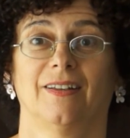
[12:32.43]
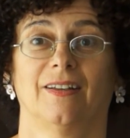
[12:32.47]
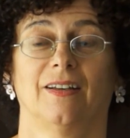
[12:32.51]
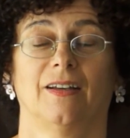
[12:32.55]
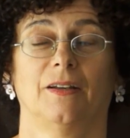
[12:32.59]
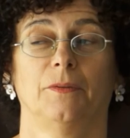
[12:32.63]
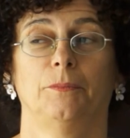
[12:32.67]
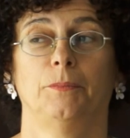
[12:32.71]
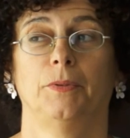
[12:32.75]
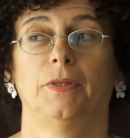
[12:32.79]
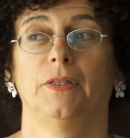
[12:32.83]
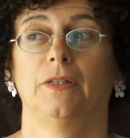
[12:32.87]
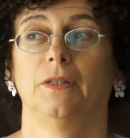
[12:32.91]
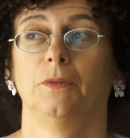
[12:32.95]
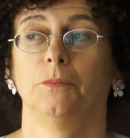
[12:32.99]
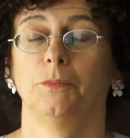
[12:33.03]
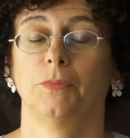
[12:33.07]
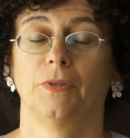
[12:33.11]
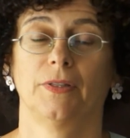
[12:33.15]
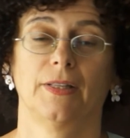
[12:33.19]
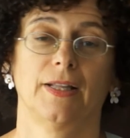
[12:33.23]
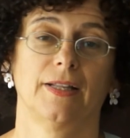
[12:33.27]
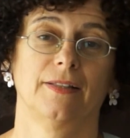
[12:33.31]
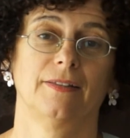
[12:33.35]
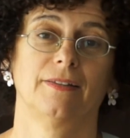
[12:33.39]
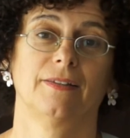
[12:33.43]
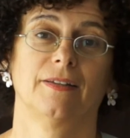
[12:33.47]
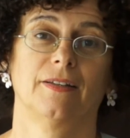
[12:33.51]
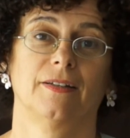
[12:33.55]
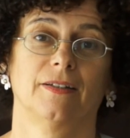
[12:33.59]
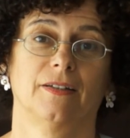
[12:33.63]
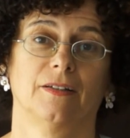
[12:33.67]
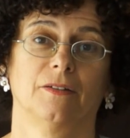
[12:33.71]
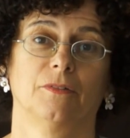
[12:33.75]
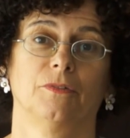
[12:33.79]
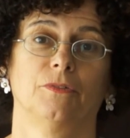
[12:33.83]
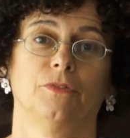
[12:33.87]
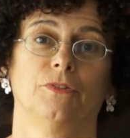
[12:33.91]
I've been in biodanza
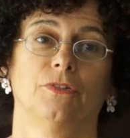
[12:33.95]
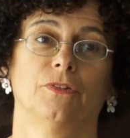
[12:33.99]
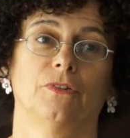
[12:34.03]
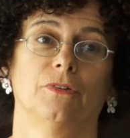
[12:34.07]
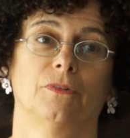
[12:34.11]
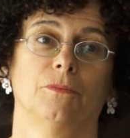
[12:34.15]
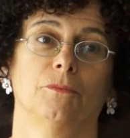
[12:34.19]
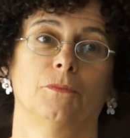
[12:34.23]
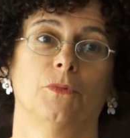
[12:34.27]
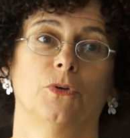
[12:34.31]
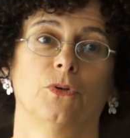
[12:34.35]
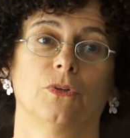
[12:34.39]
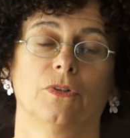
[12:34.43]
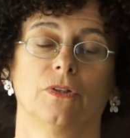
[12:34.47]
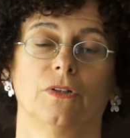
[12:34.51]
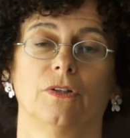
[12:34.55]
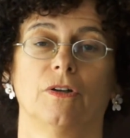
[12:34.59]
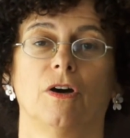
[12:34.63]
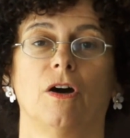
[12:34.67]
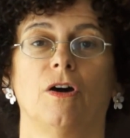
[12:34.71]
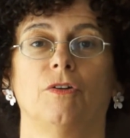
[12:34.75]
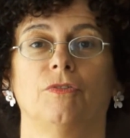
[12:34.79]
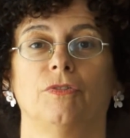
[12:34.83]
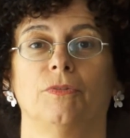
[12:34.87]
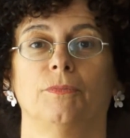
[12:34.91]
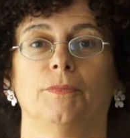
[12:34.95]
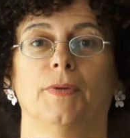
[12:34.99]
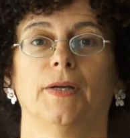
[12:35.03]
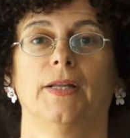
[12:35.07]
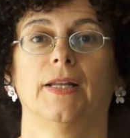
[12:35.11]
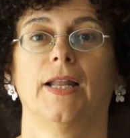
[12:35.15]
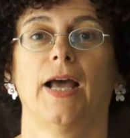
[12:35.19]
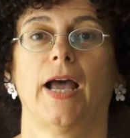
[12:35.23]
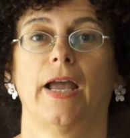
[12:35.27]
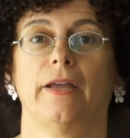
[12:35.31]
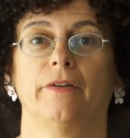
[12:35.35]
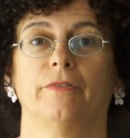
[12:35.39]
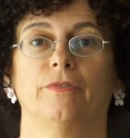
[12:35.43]
now for more than half of my
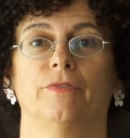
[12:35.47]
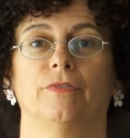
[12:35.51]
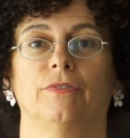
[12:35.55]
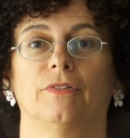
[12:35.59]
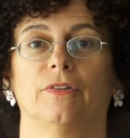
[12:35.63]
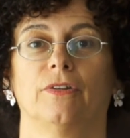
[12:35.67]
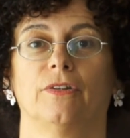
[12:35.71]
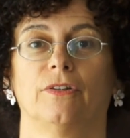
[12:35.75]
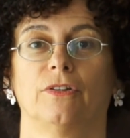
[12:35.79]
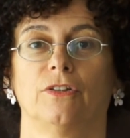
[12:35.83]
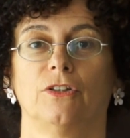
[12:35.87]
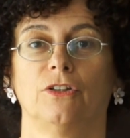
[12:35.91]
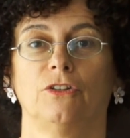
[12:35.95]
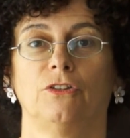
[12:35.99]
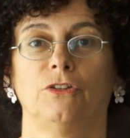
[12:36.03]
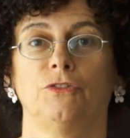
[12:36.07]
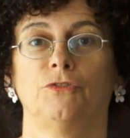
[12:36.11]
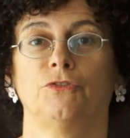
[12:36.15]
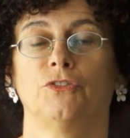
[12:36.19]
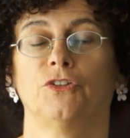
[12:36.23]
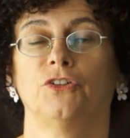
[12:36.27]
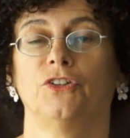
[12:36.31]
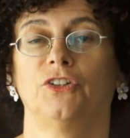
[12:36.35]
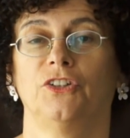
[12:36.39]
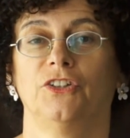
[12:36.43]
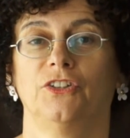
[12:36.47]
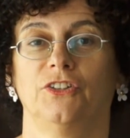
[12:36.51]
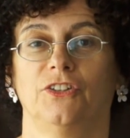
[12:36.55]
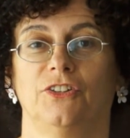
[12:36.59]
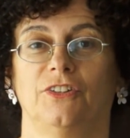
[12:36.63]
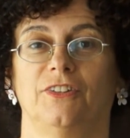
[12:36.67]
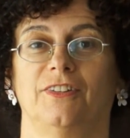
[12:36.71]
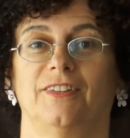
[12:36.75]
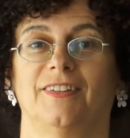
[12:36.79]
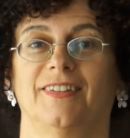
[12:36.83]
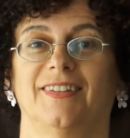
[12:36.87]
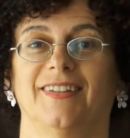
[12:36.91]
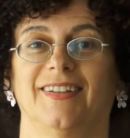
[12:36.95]
life, 34
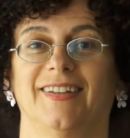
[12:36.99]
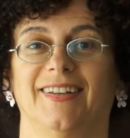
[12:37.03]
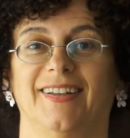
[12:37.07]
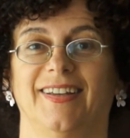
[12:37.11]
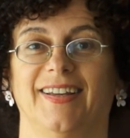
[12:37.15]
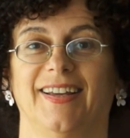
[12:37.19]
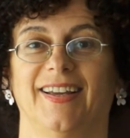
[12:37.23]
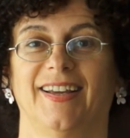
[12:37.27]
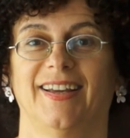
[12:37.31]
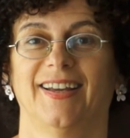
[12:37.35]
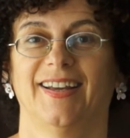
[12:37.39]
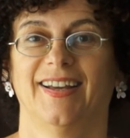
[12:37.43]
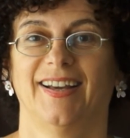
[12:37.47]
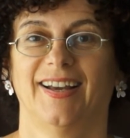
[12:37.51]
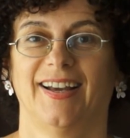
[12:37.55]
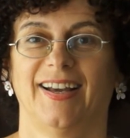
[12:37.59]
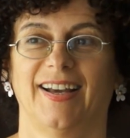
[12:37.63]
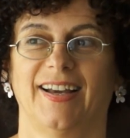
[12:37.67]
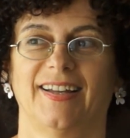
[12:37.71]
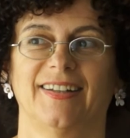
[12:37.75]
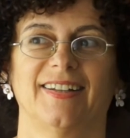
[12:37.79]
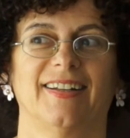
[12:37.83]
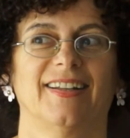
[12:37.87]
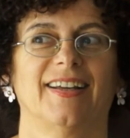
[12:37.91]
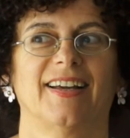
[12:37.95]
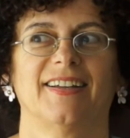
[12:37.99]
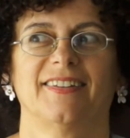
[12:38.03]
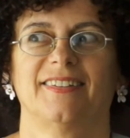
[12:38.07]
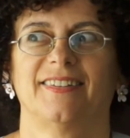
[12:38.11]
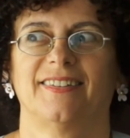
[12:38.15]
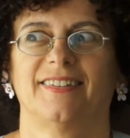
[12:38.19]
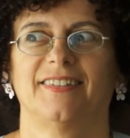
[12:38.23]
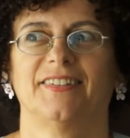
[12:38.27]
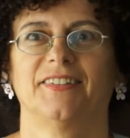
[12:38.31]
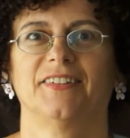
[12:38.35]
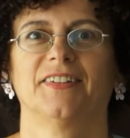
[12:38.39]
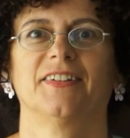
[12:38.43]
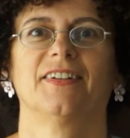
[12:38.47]
years, and I
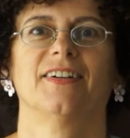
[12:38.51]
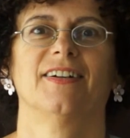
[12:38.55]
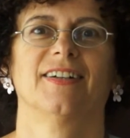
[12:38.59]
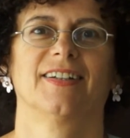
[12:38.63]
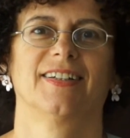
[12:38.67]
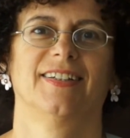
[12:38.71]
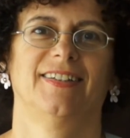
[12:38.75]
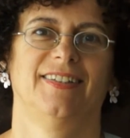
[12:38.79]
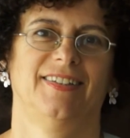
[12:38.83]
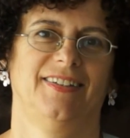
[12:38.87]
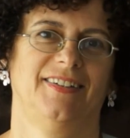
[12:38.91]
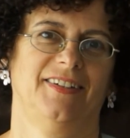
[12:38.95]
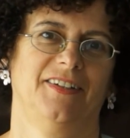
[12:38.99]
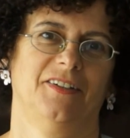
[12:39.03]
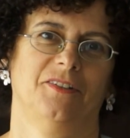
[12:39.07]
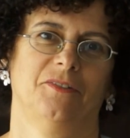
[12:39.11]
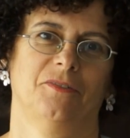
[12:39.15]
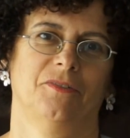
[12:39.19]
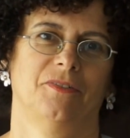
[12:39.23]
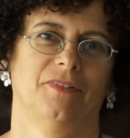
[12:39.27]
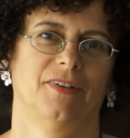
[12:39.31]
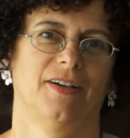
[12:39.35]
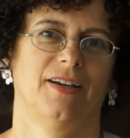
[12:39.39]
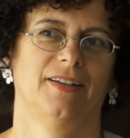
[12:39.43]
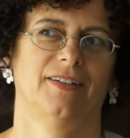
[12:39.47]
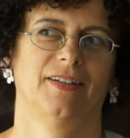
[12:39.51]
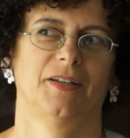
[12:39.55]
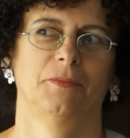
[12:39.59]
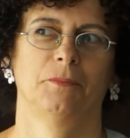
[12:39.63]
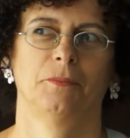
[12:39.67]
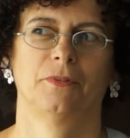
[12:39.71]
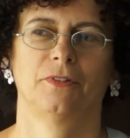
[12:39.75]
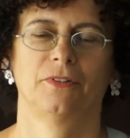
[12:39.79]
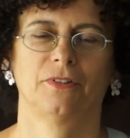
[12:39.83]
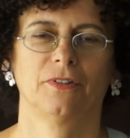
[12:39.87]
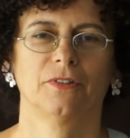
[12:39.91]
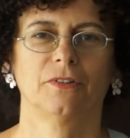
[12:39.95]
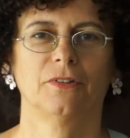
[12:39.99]
still can't get enough, and
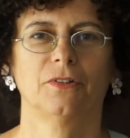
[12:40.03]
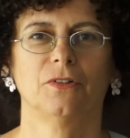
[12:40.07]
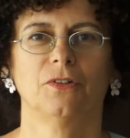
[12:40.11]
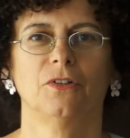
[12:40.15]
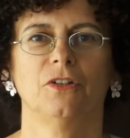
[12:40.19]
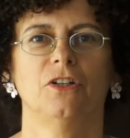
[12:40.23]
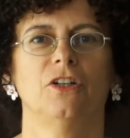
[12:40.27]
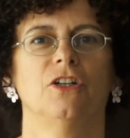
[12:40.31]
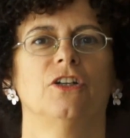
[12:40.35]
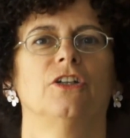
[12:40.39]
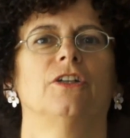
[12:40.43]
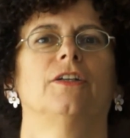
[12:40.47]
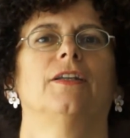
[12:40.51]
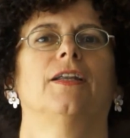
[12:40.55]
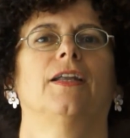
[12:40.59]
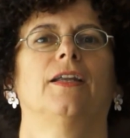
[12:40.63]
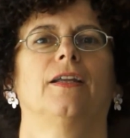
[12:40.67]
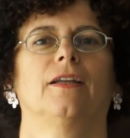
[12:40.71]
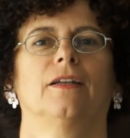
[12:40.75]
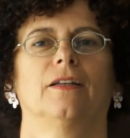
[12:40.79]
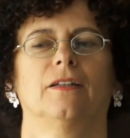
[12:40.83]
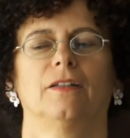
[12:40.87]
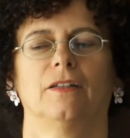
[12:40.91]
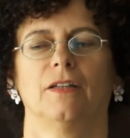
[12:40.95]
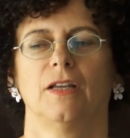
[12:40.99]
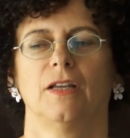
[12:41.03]
I'm still learning